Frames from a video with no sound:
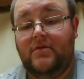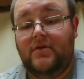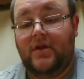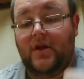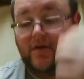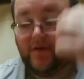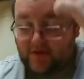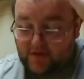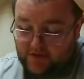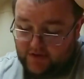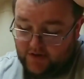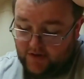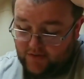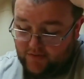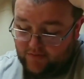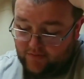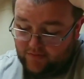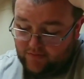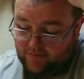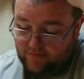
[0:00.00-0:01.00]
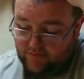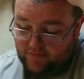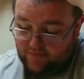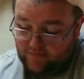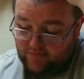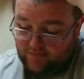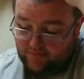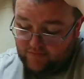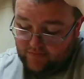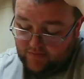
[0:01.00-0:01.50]
the
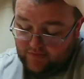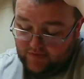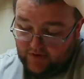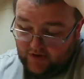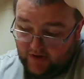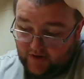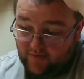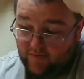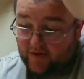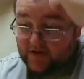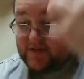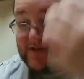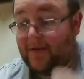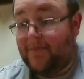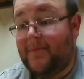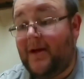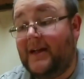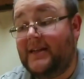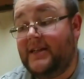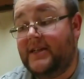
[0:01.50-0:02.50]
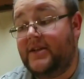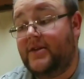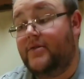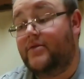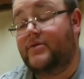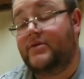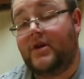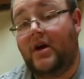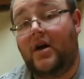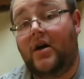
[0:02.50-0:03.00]
only ones that I mainly
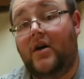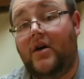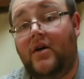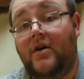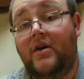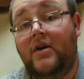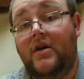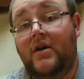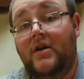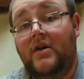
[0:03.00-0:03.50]
use are